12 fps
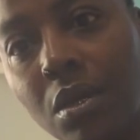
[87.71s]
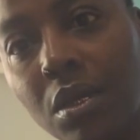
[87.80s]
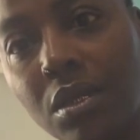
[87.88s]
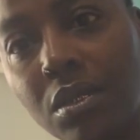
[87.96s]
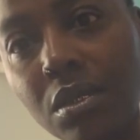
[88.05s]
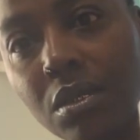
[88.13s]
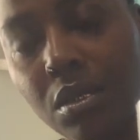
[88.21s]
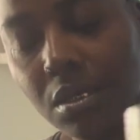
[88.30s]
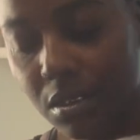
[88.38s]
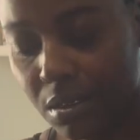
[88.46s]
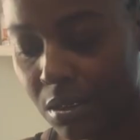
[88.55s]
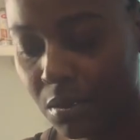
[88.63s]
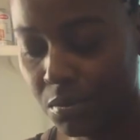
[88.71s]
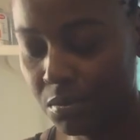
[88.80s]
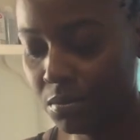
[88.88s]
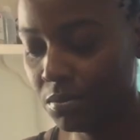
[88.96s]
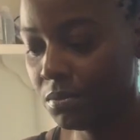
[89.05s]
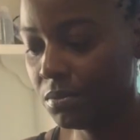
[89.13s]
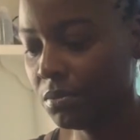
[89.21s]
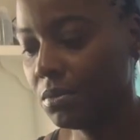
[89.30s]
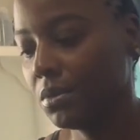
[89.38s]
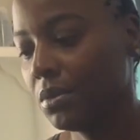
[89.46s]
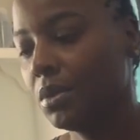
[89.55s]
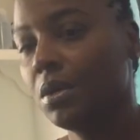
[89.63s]
is this it? No.
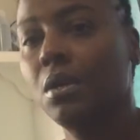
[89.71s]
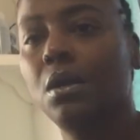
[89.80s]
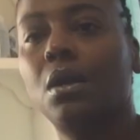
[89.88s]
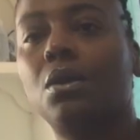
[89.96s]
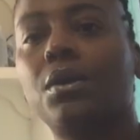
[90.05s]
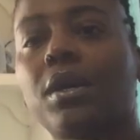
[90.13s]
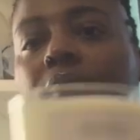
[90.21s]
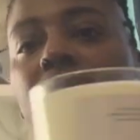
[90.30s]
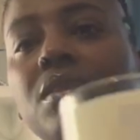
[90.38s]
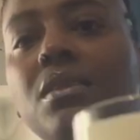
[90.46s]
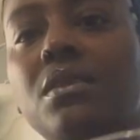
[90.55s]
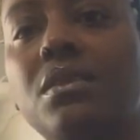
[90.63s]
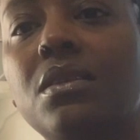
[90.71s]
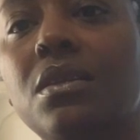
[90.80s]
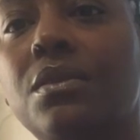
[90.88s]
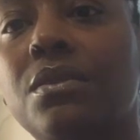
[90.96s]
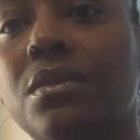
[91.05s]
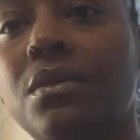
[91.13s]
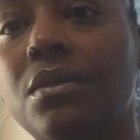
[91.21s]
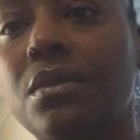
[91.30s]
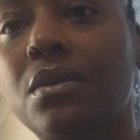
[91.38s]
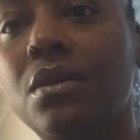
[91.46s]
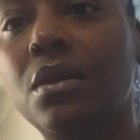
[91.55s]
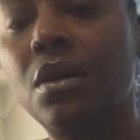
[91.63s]
Okay, this is the
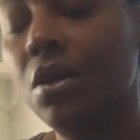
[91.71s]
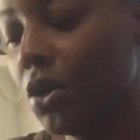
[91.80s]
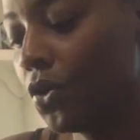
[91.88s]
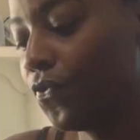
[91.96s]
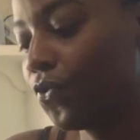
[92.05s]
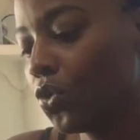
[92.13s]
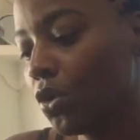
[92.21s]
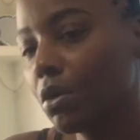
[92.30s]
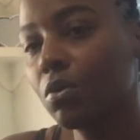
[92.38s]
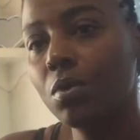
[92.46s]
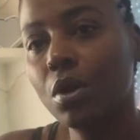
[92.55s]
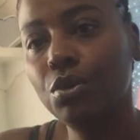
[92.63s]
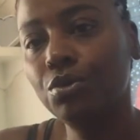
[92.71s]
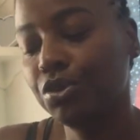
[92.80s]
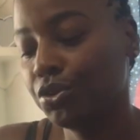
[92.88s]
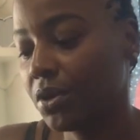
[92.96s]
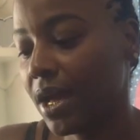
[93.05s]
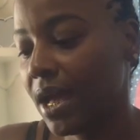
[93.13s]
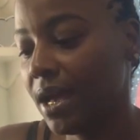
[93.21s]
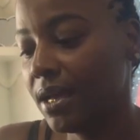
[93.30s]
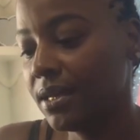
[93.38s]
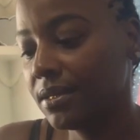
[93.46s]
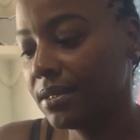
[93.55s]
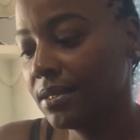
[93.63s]
floral rose, you
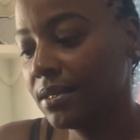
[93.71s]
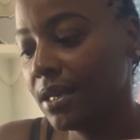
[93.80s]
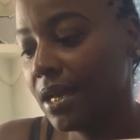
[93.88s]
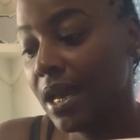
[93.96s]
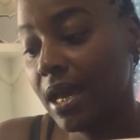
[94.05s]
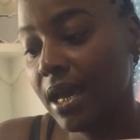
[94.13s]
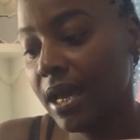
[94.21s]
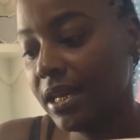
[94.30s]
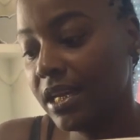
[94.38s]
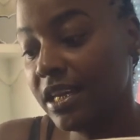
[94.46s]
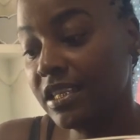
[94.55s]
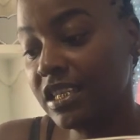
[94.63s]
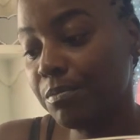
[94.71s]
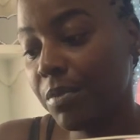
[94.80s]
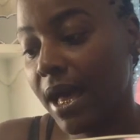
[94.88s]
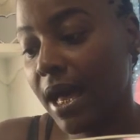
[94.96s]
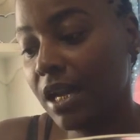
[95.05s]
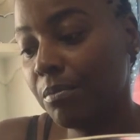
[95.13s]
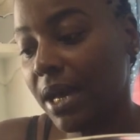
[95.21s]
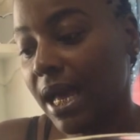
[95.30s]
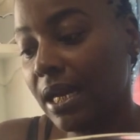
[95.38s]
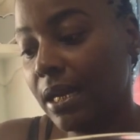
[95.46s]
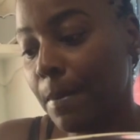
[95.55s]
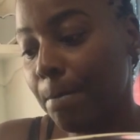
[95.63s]
guys and it is inspired by
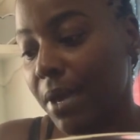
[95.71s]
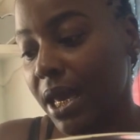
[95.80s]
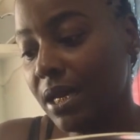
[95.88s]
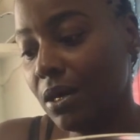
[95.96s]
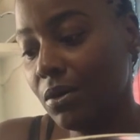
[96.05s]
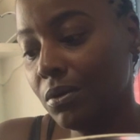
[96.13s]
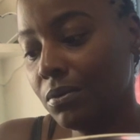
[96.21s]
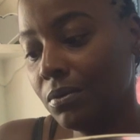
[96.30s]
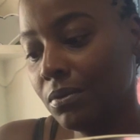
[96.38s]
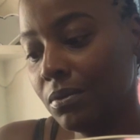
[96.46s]
Labano